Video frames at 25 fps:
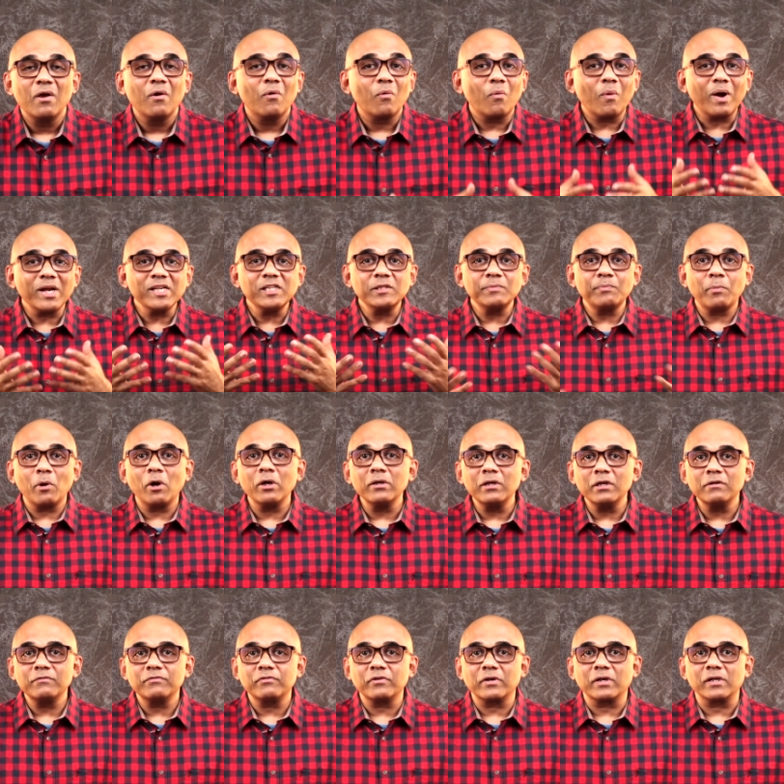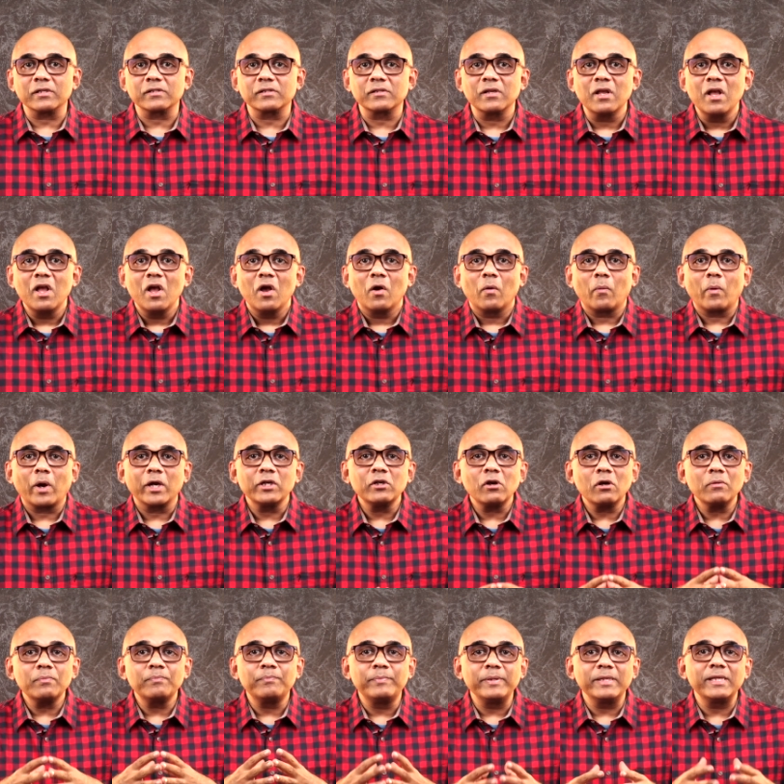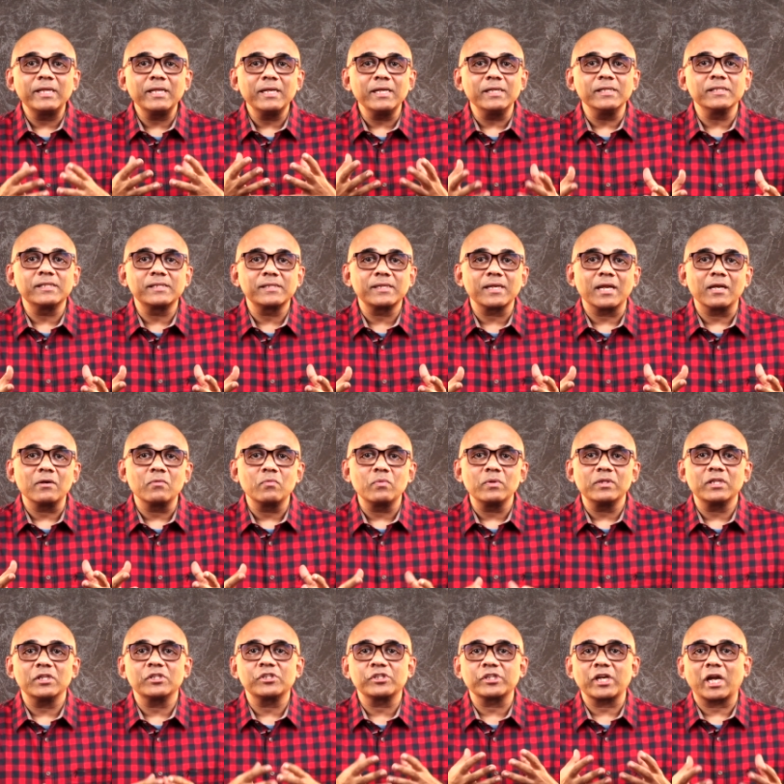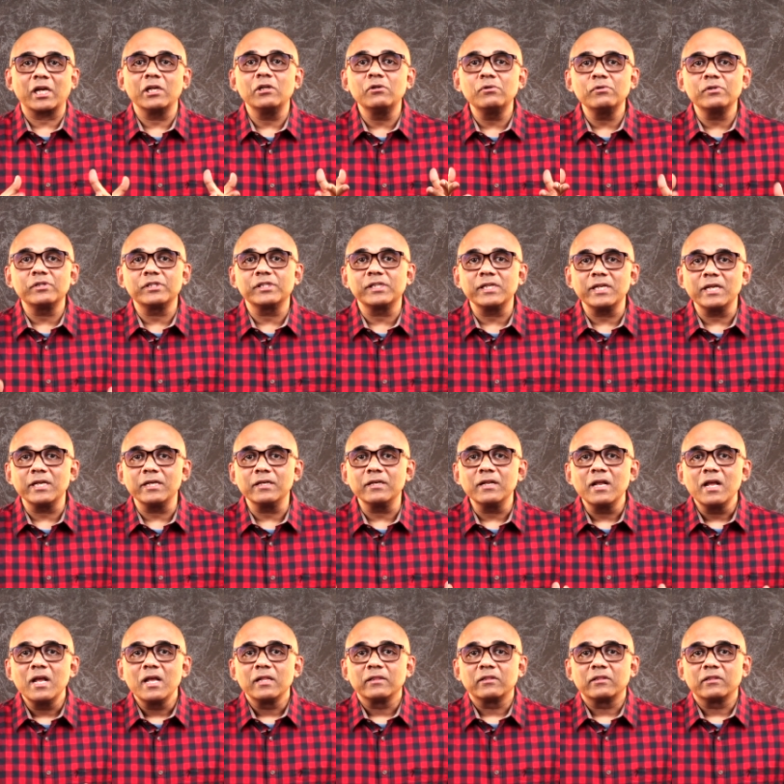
Why spoil it for us? Why not begin instead with a childhood scene